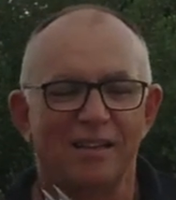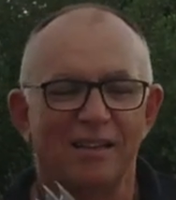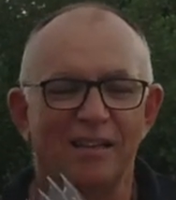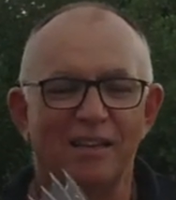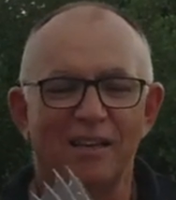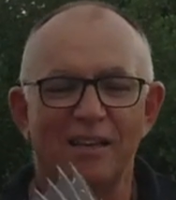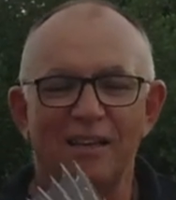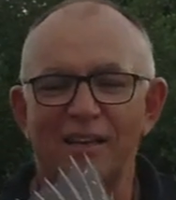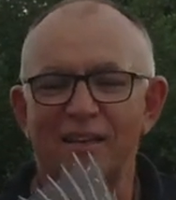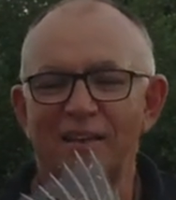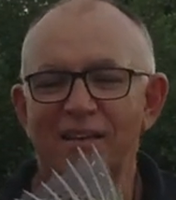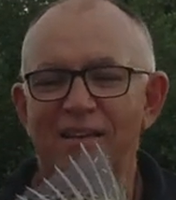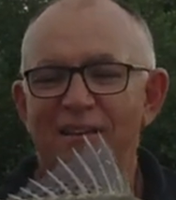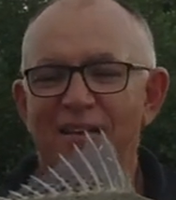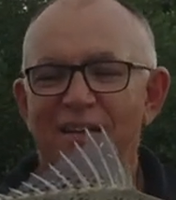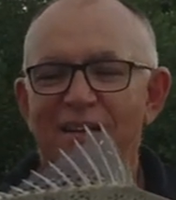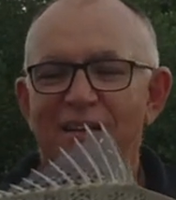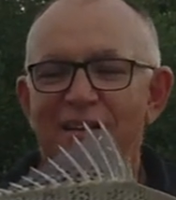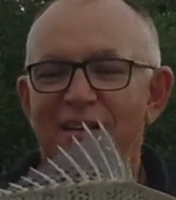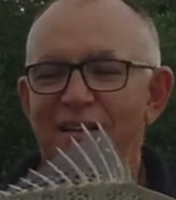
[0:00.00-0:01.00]
water.
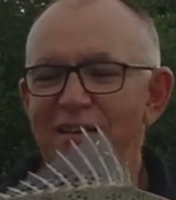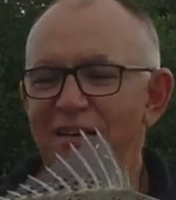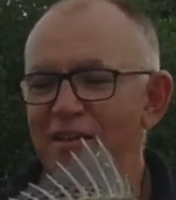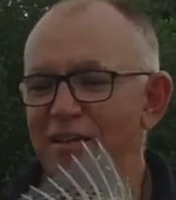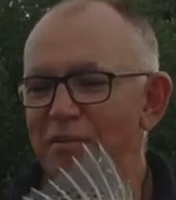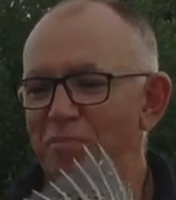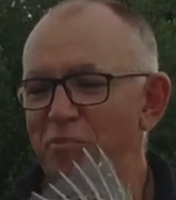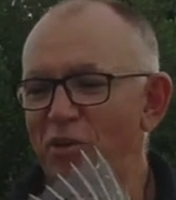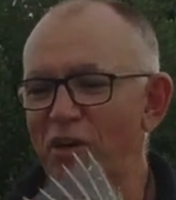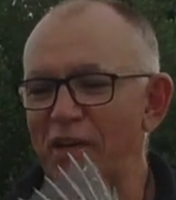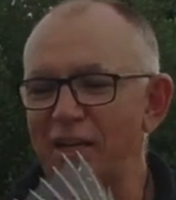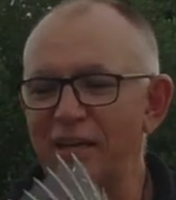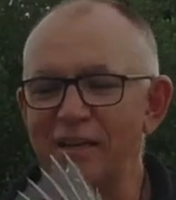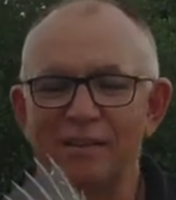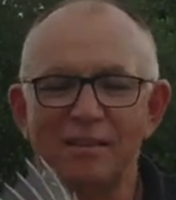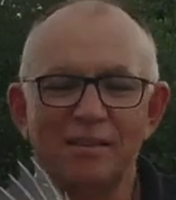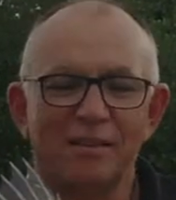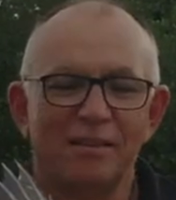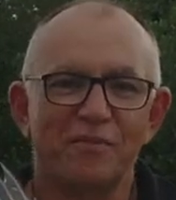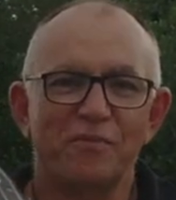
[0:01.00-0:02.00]
Uh, my
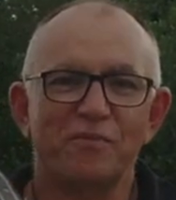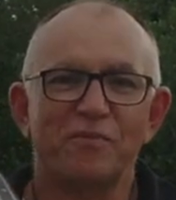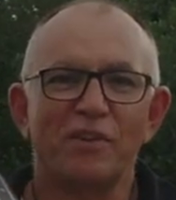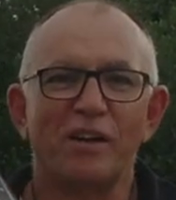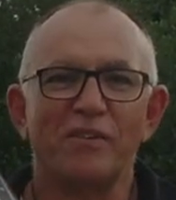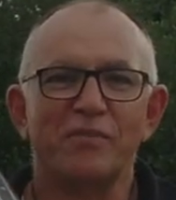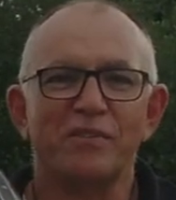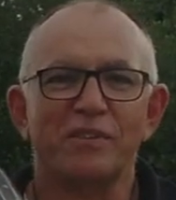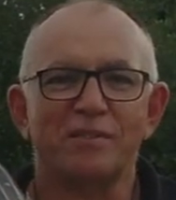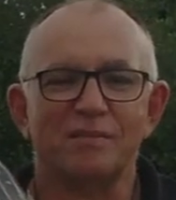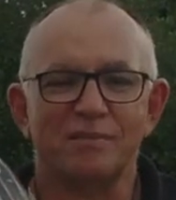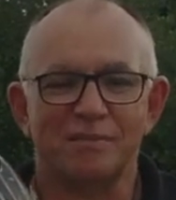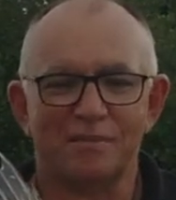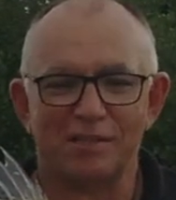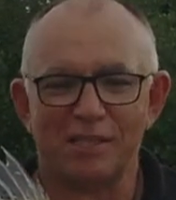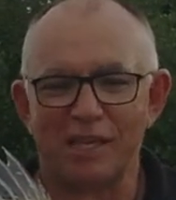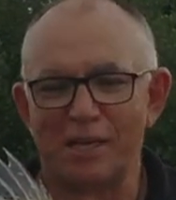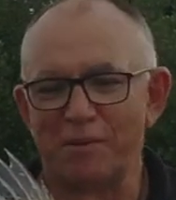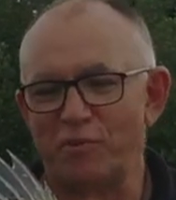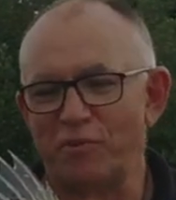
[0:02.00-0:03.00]
favourite
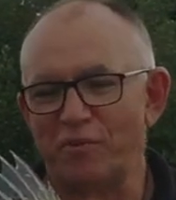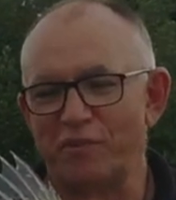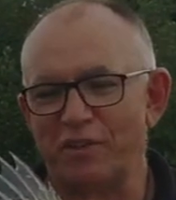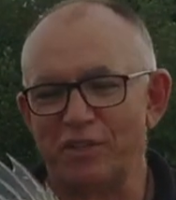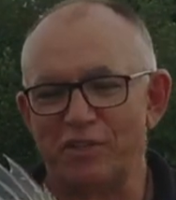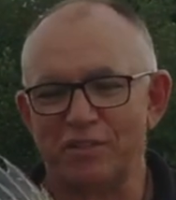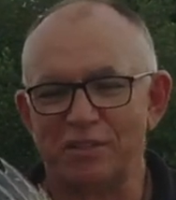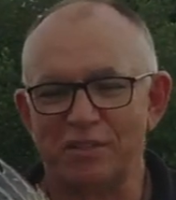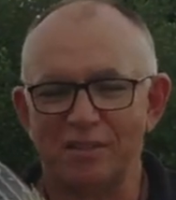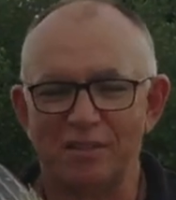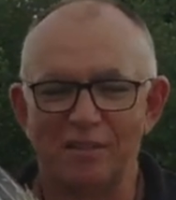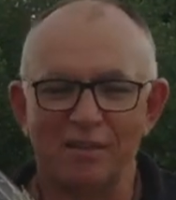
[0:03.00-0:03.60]
table fish,